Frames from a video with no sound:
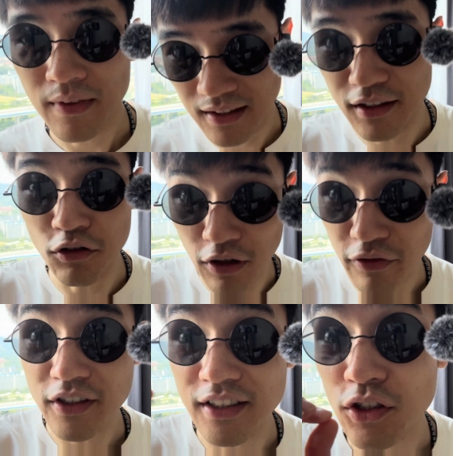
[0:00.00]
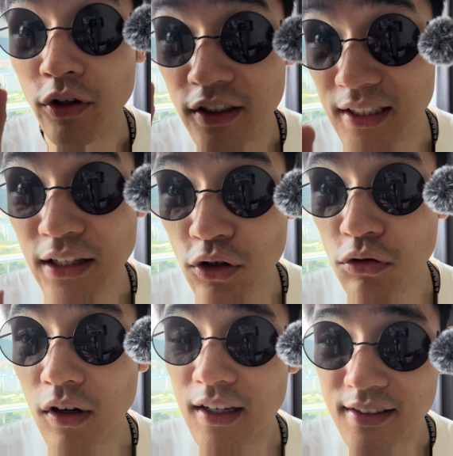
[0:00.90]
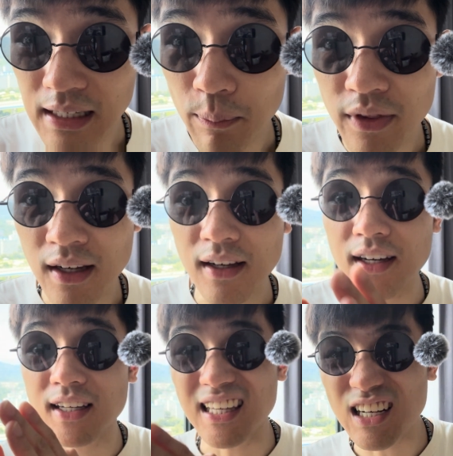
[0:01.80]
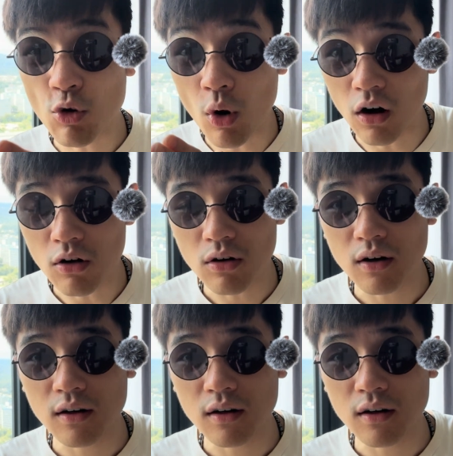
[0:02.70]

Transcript: The universe is gonna send you something equal